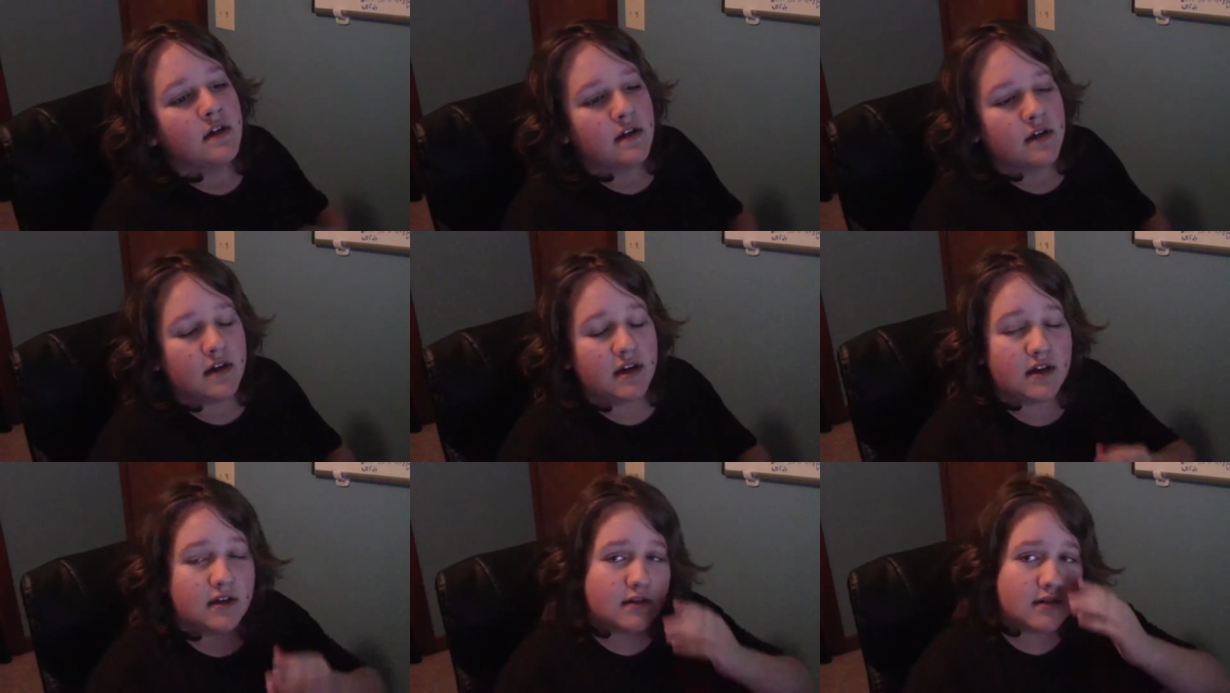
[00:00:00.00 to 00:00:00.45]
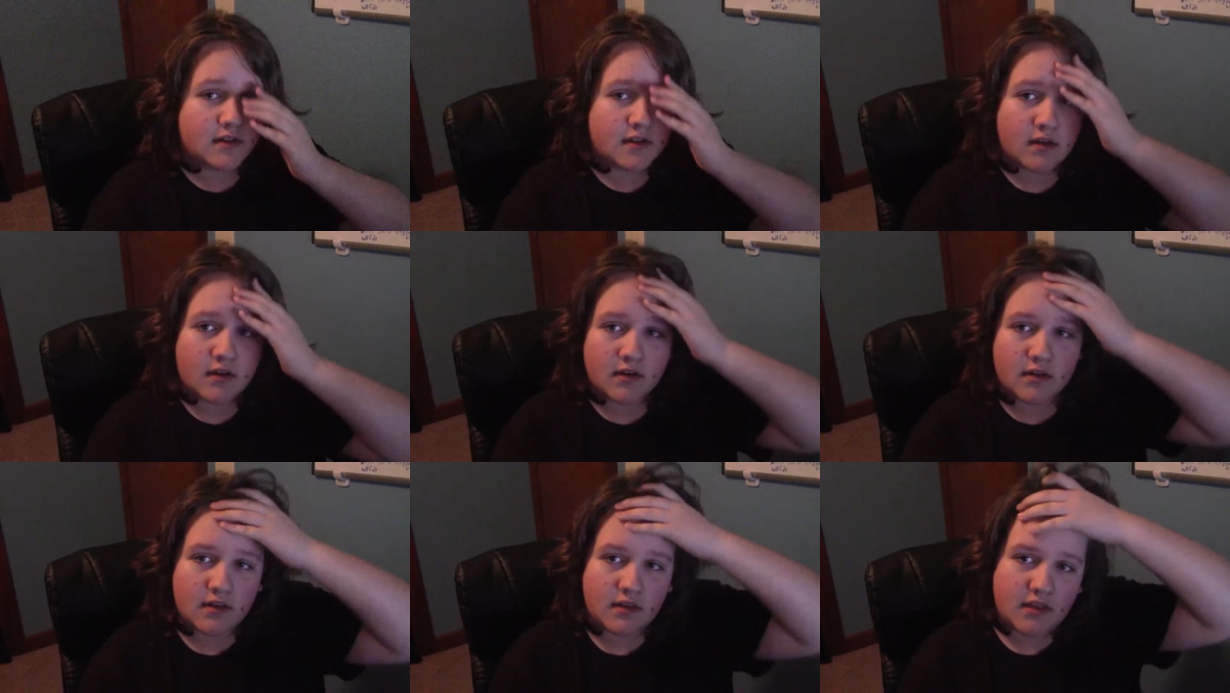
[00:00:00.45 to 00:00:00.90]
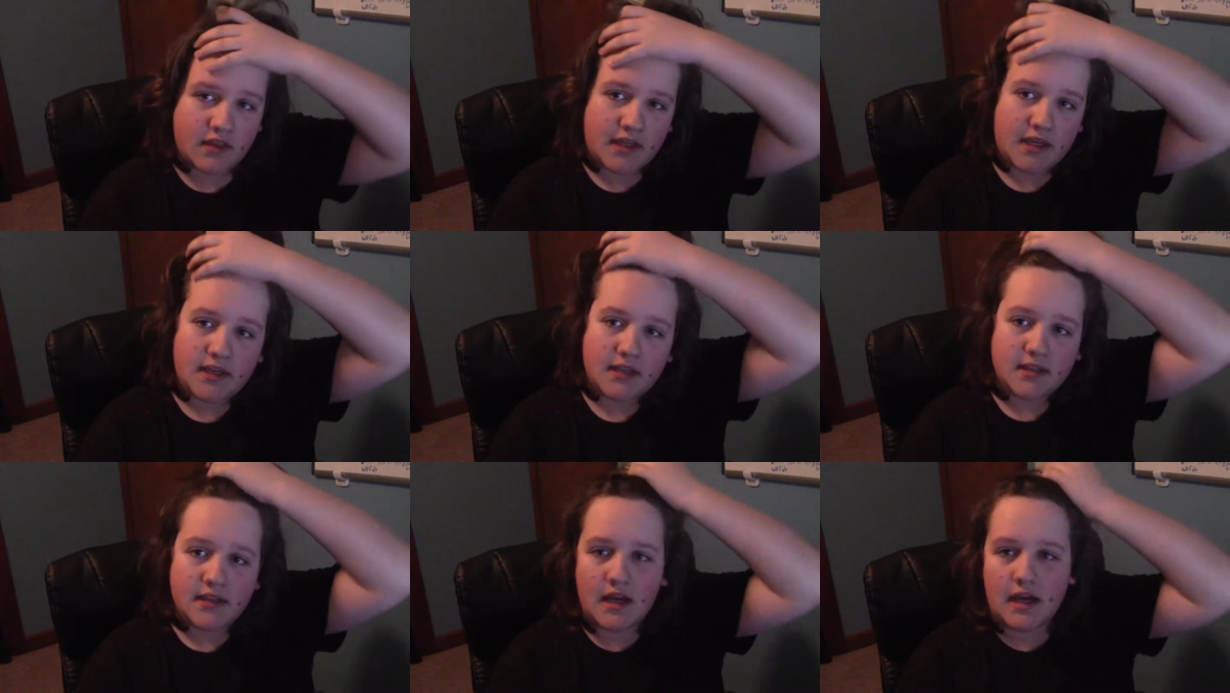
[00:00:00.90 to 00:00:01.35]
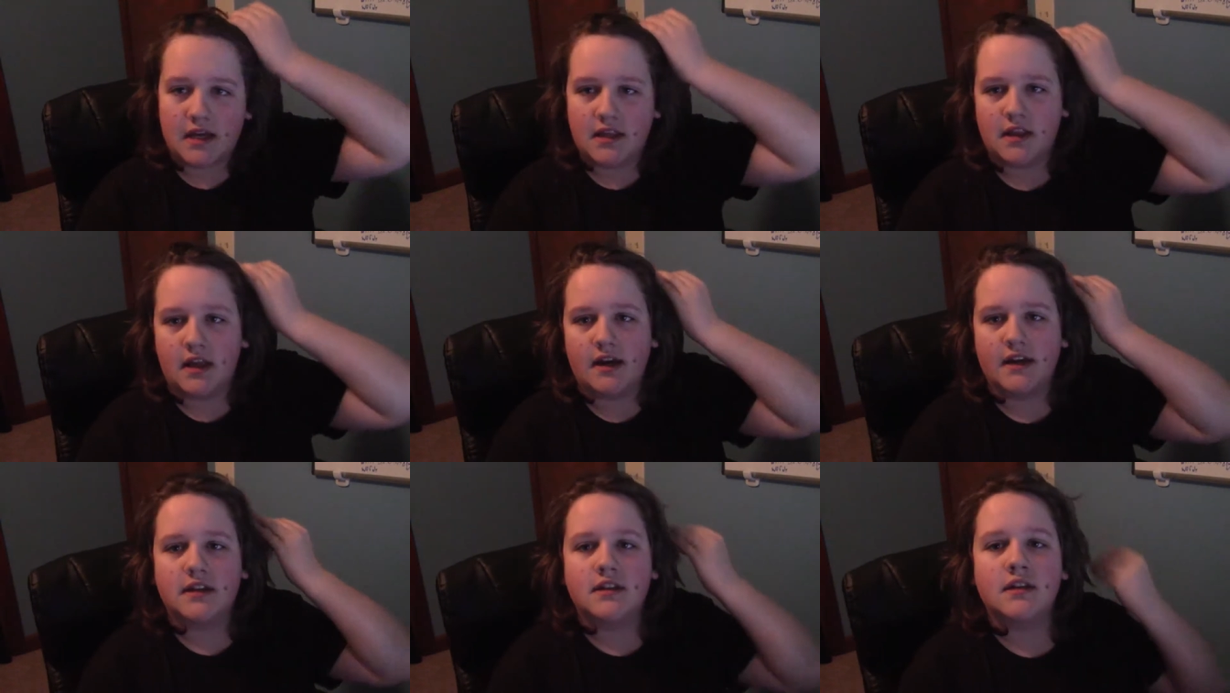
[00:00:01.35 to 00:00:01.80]
Here's are the things I
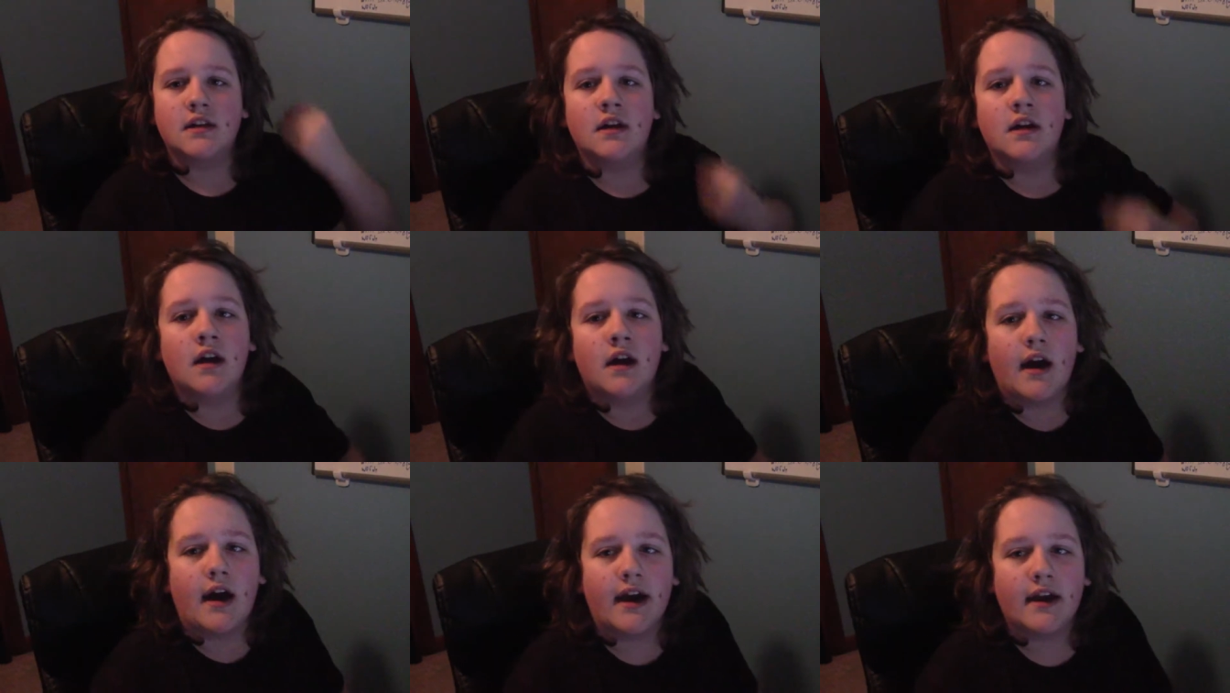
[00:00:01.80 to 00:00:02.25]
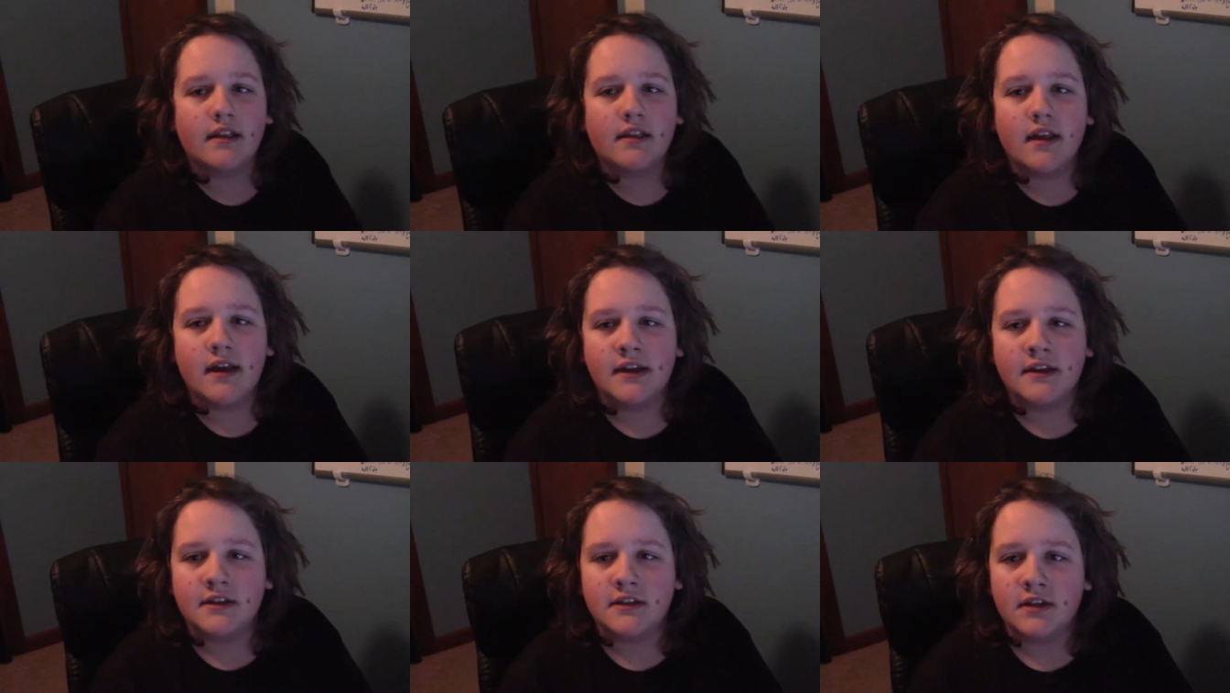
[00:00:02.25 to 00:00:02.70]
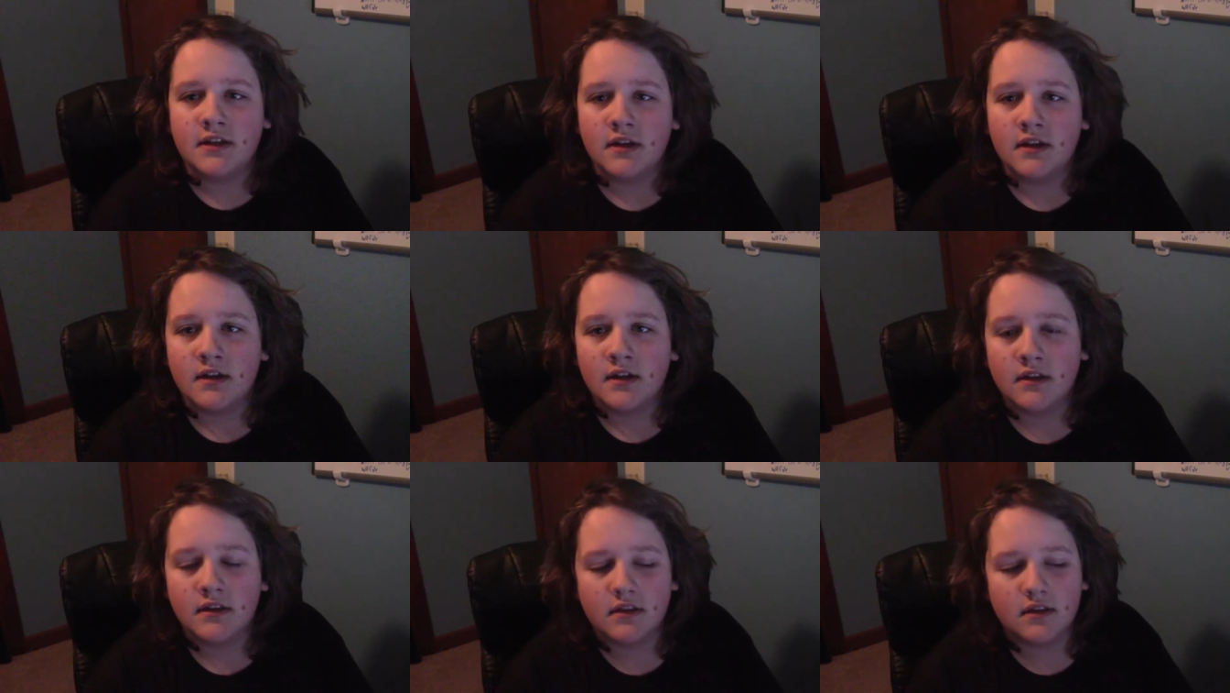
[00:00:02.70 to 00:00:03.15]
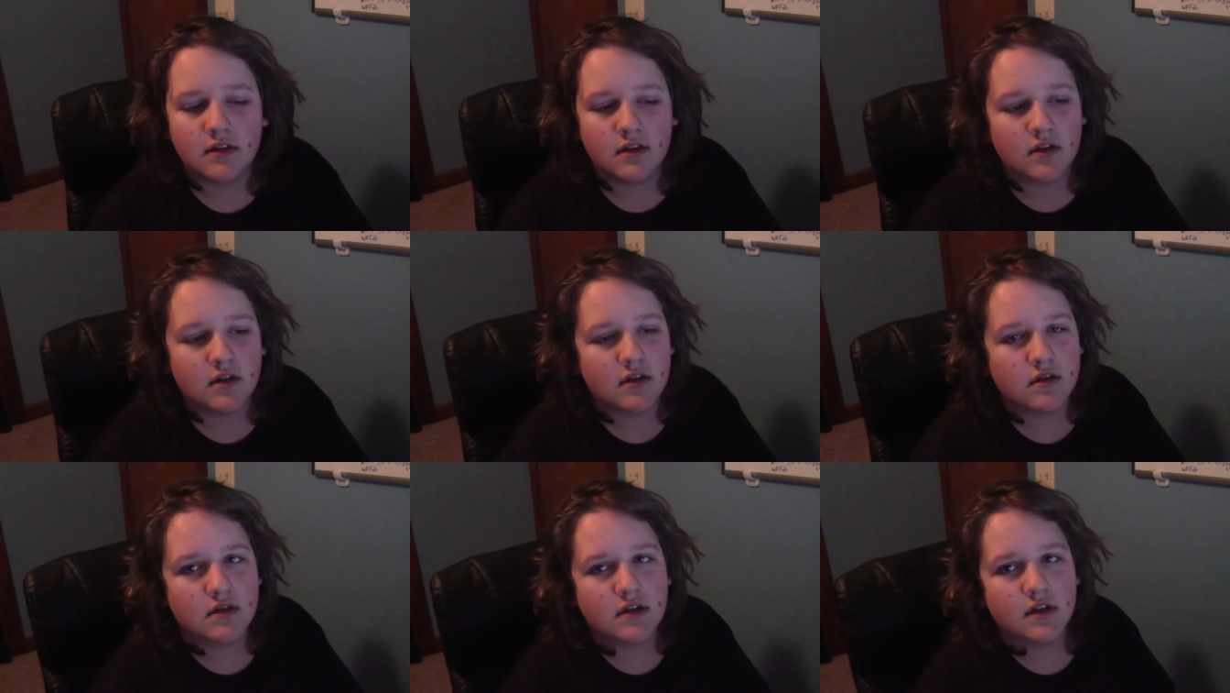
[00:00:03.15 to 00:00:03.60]
liked. I liked the,
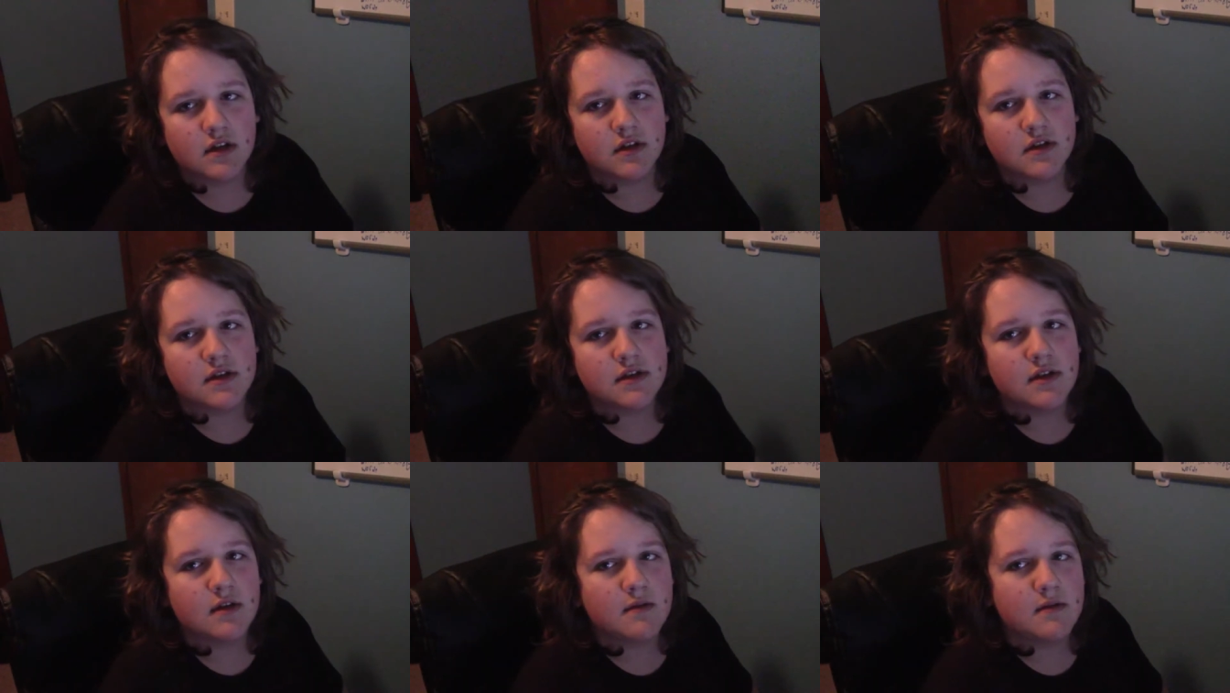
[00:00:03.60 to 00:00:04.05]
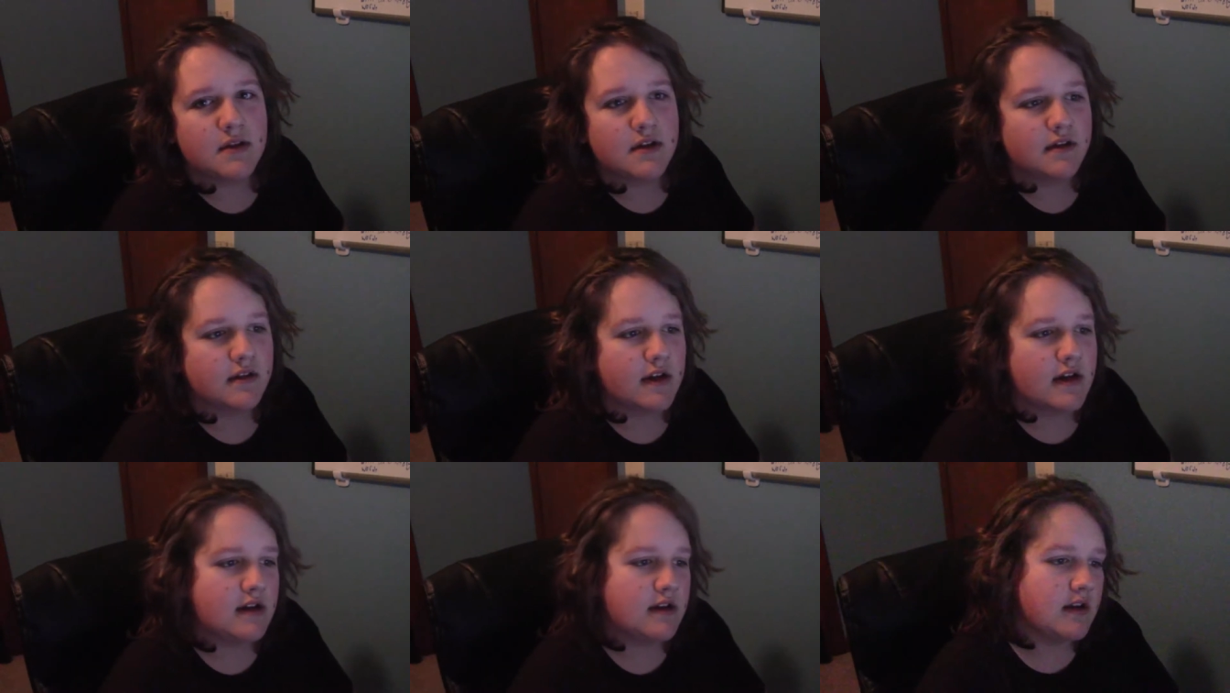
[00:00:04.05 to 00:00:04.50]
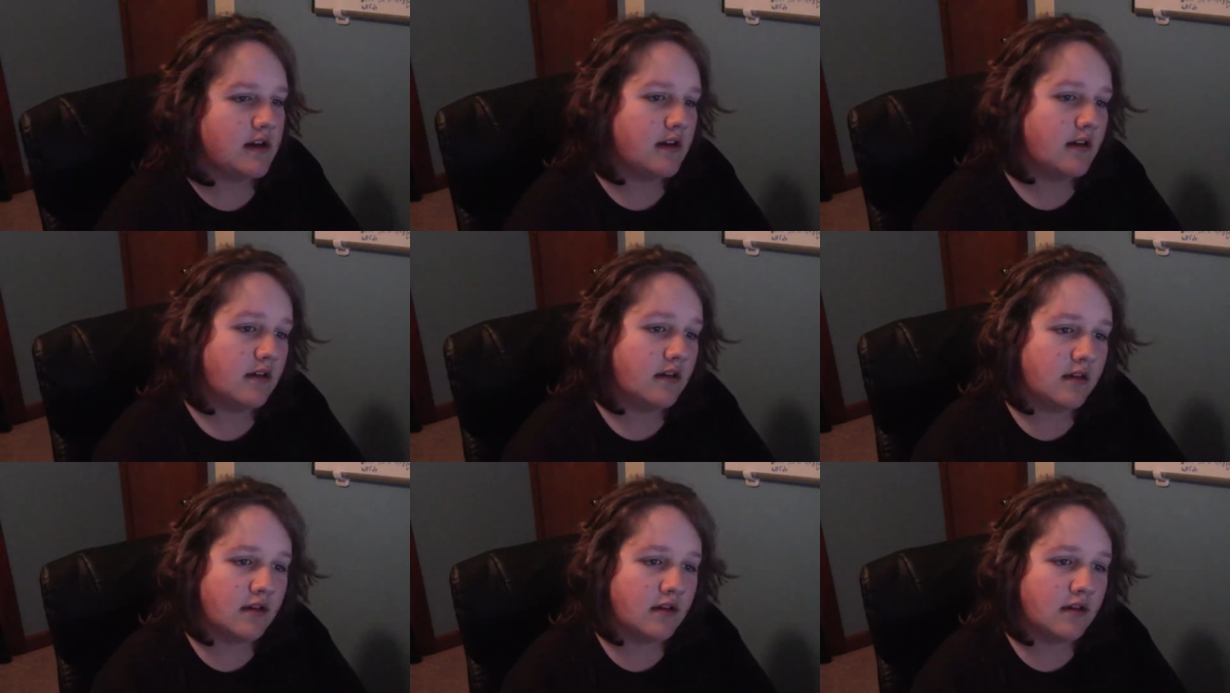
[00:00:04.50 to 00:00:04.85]
the custodian lady,